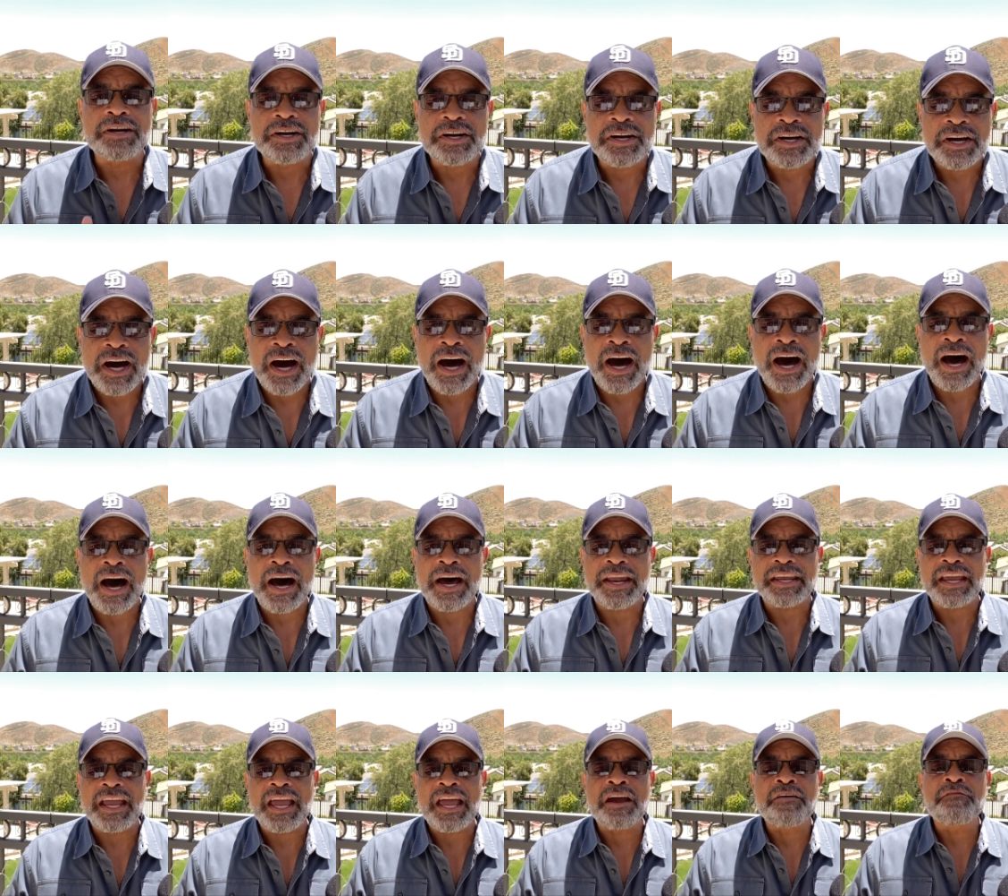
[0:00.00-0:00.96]
God.
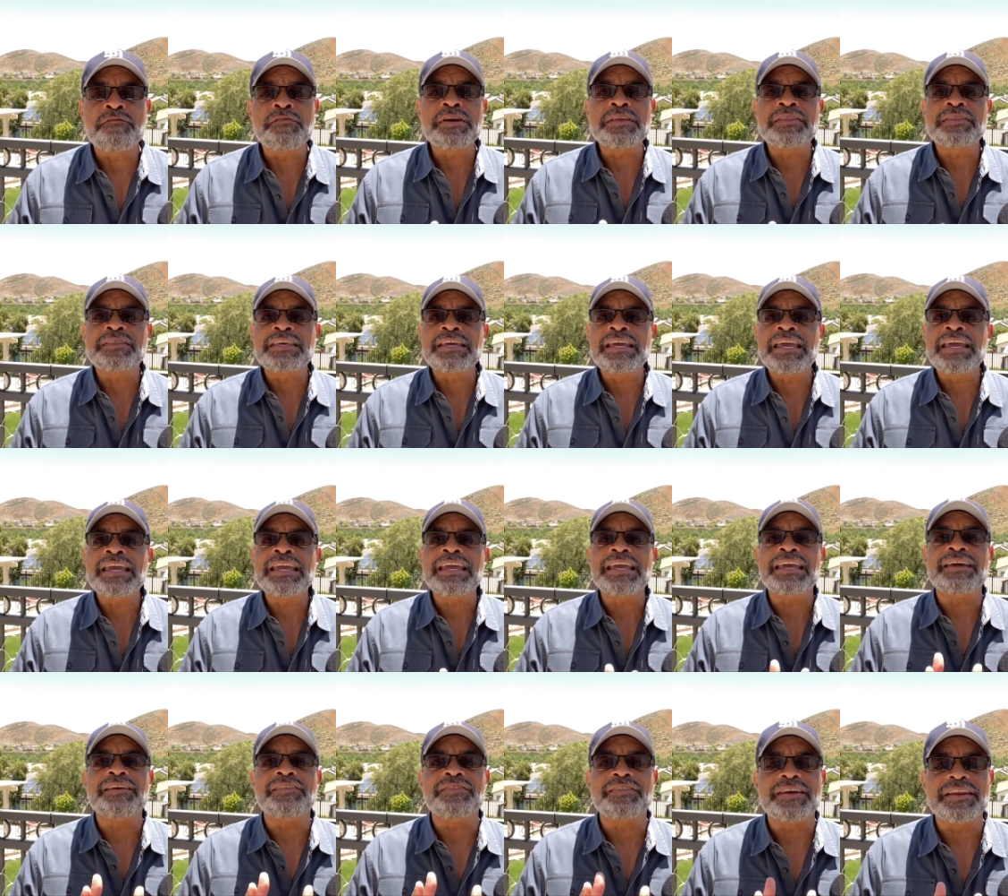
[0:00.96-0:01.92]
Everything
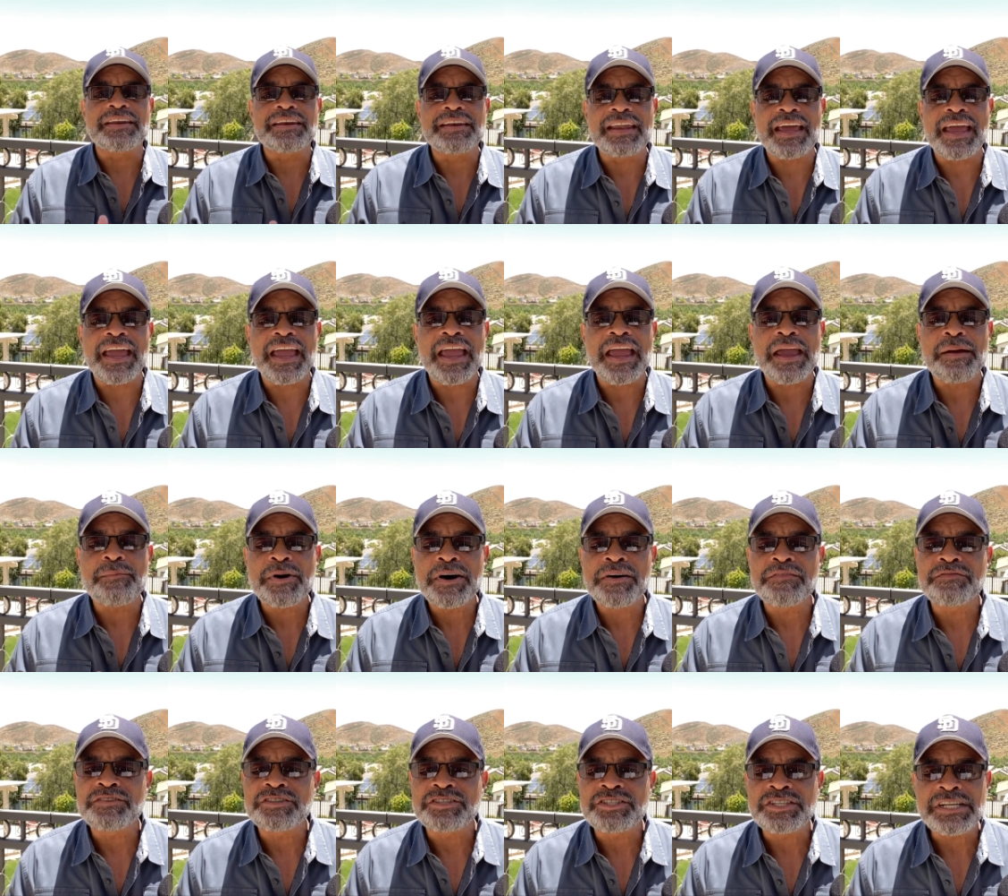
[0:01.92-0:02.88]
in the name
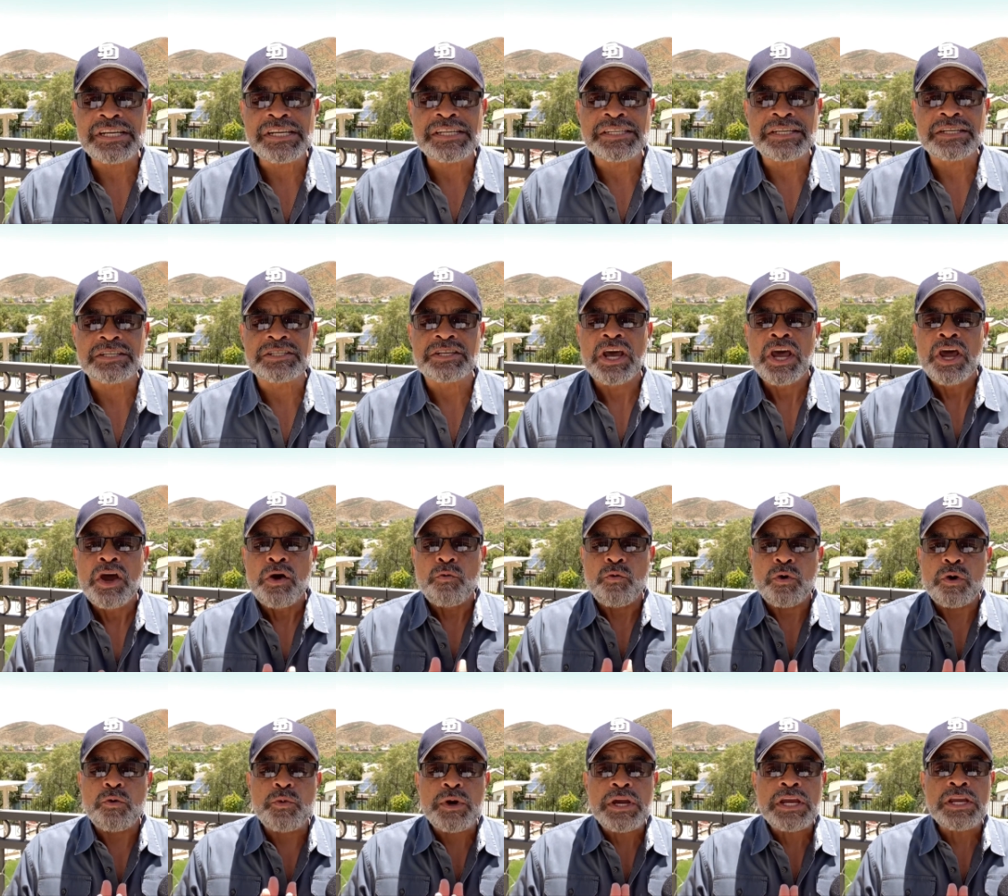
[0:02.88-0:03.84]
of Jesus.
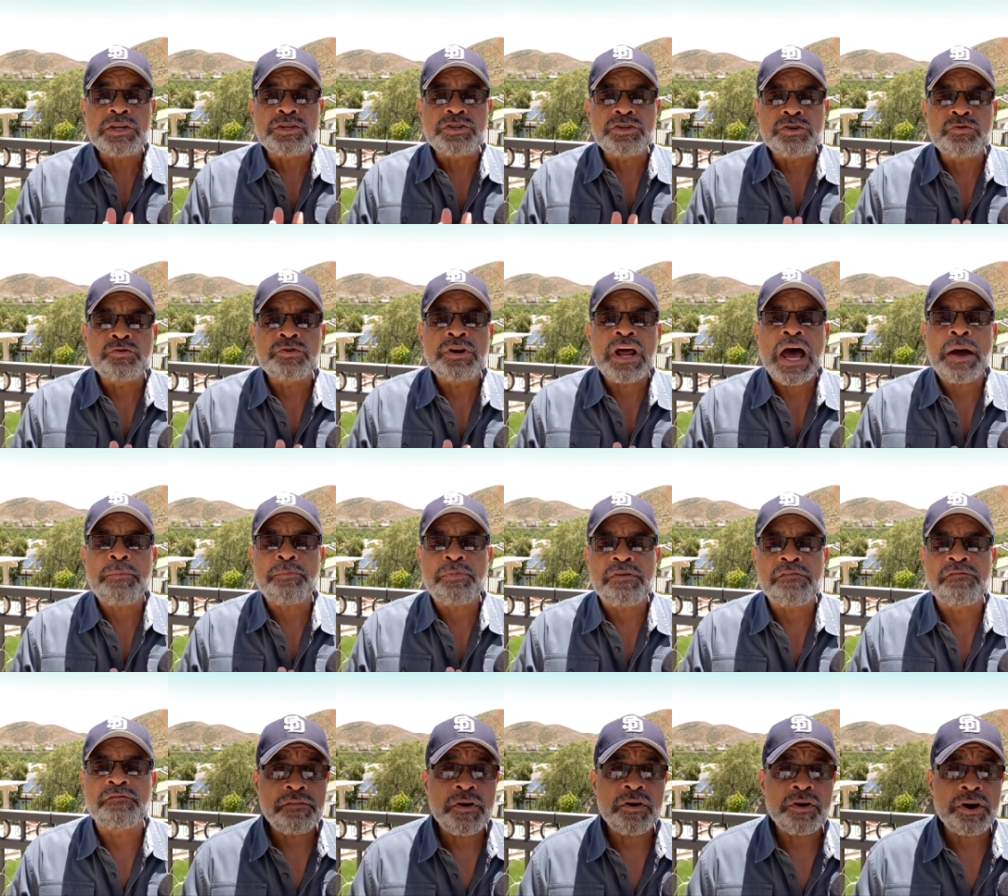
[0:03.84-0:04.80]
When we do not
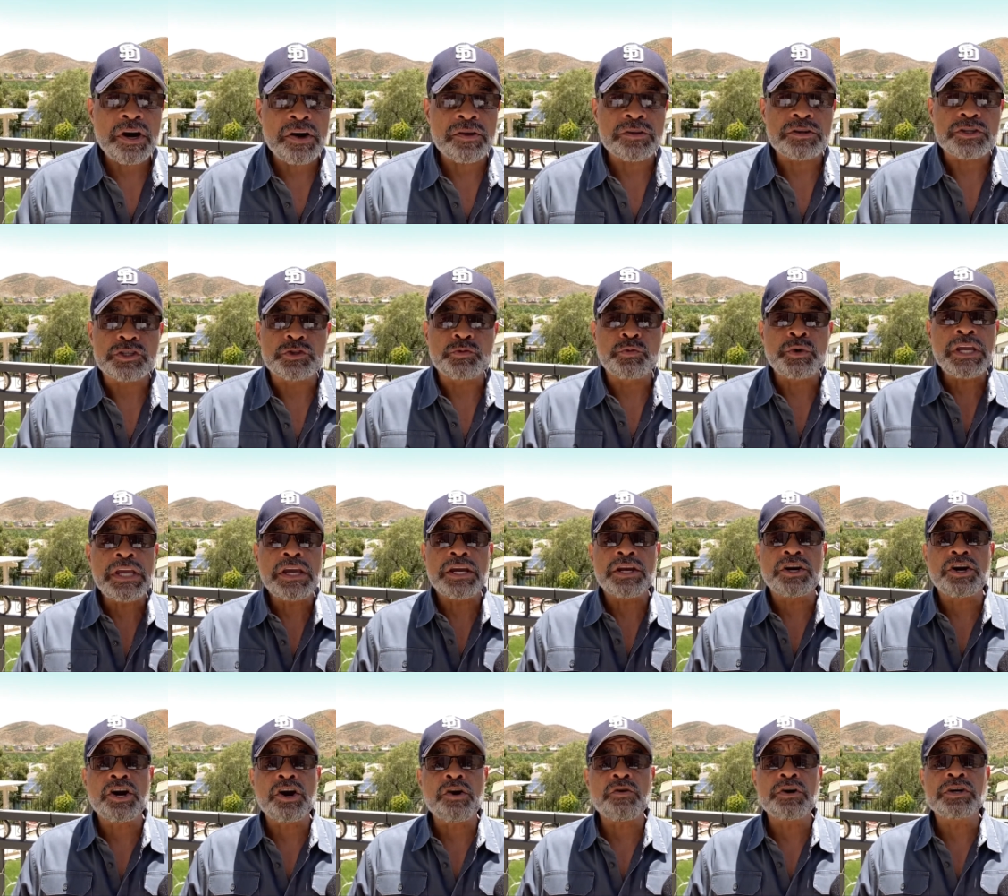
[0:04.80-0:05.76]
provoke others, we
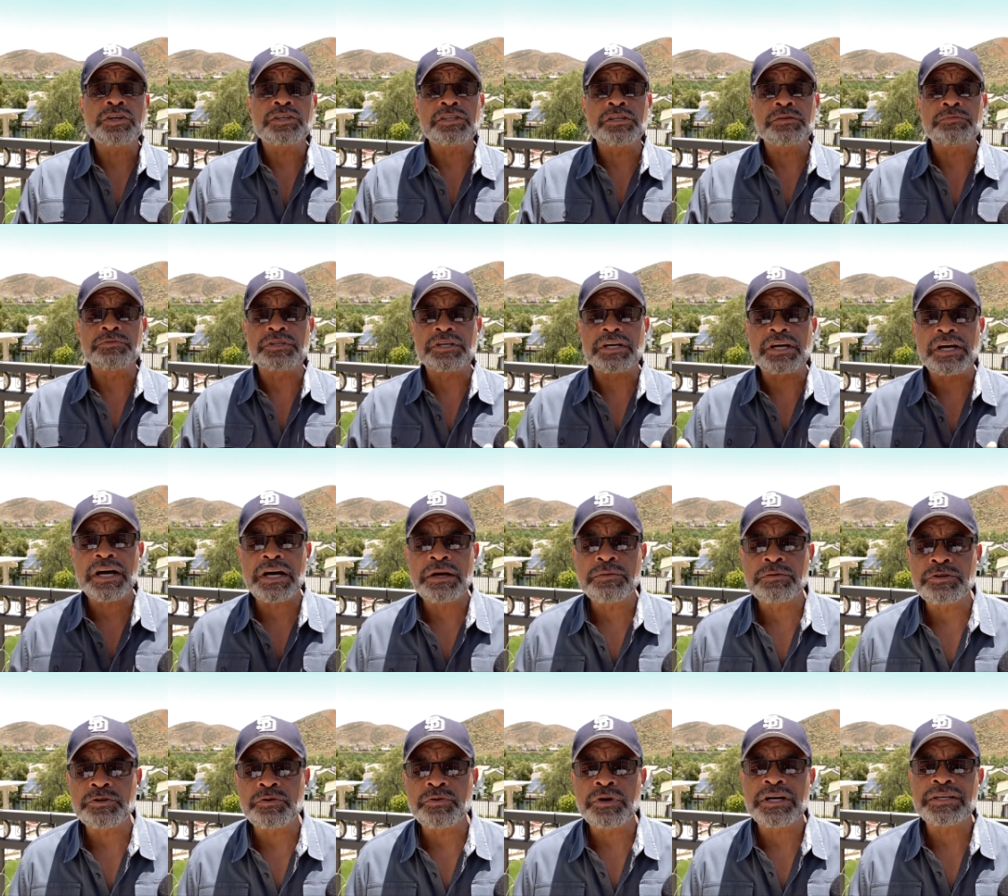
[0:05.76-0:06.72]
encourage them to come
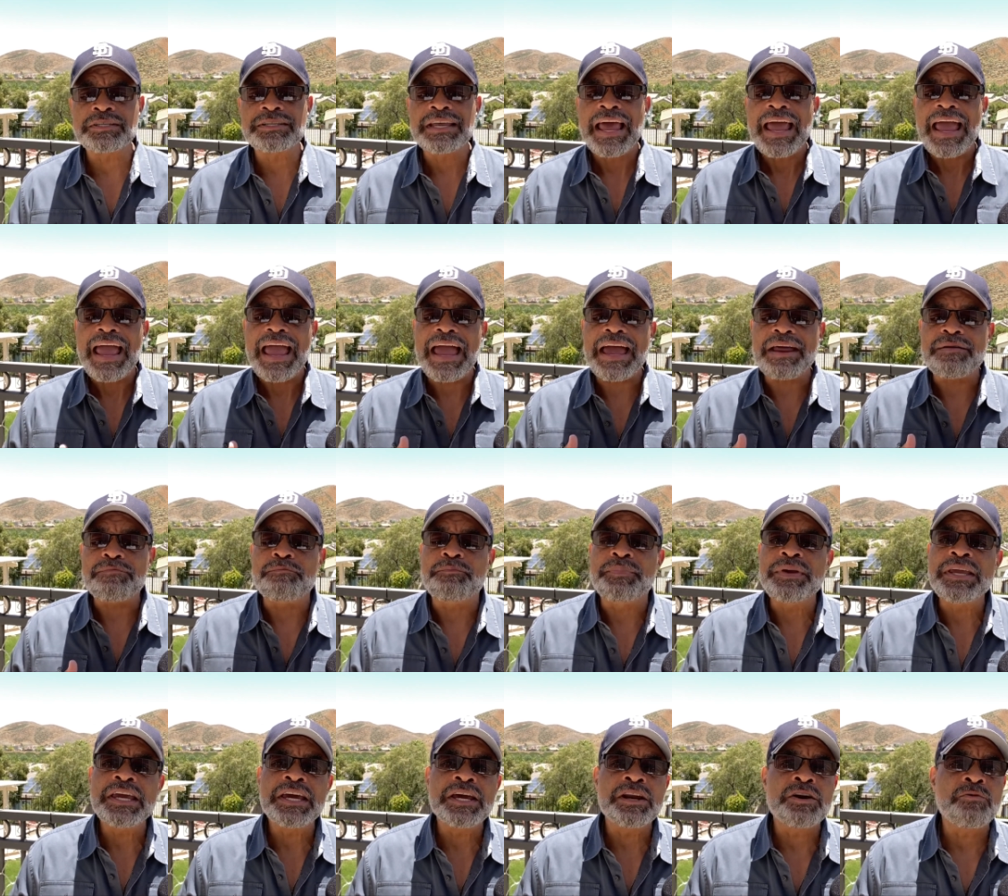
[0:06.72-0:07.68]
to us and
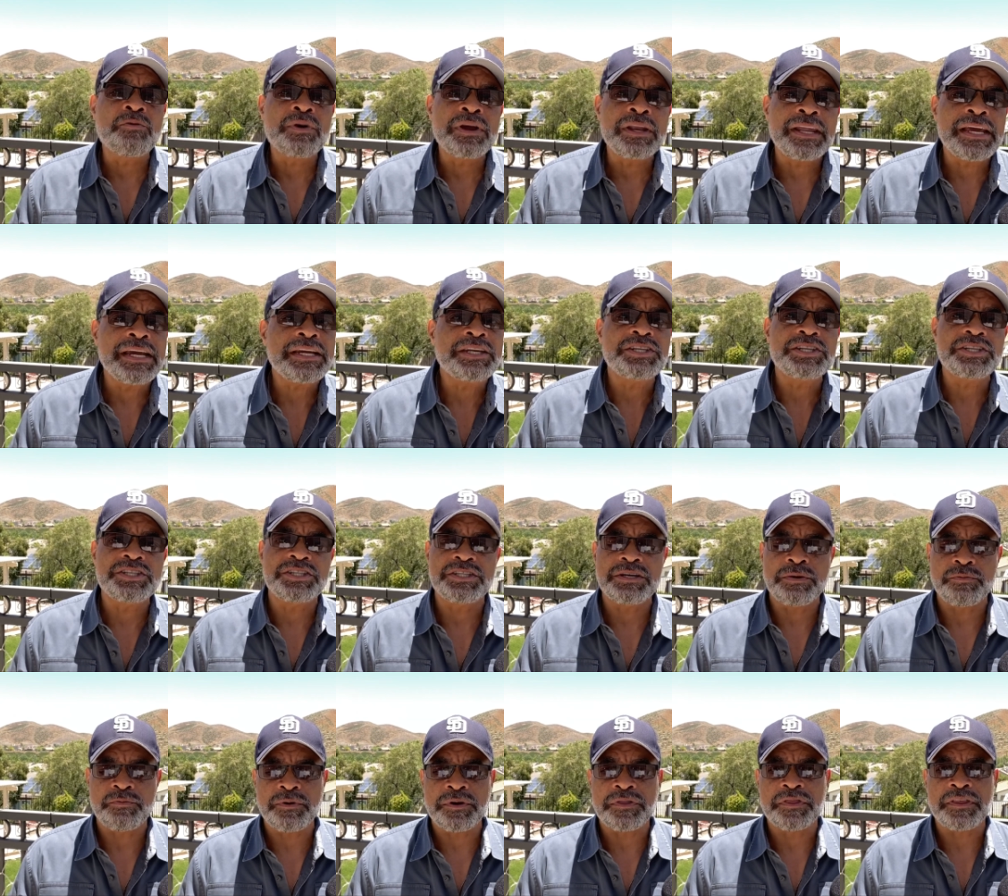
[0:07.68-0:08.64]
be in a
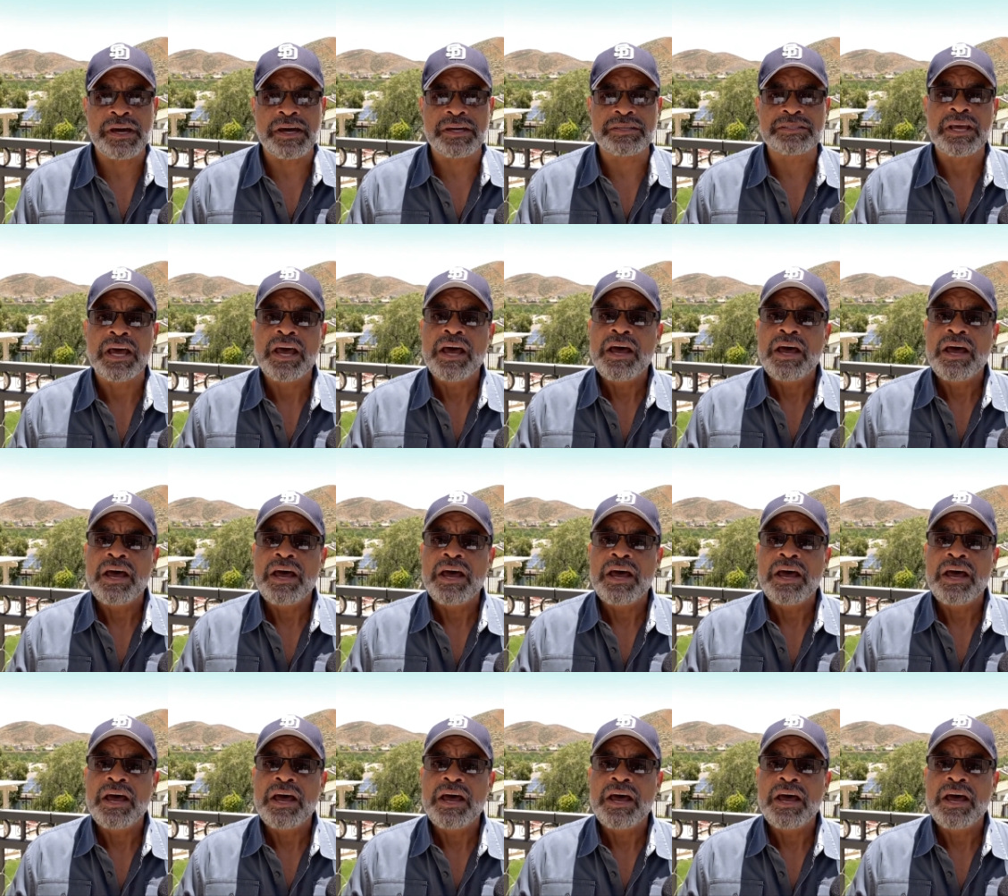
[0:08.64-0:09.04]
relationship with us.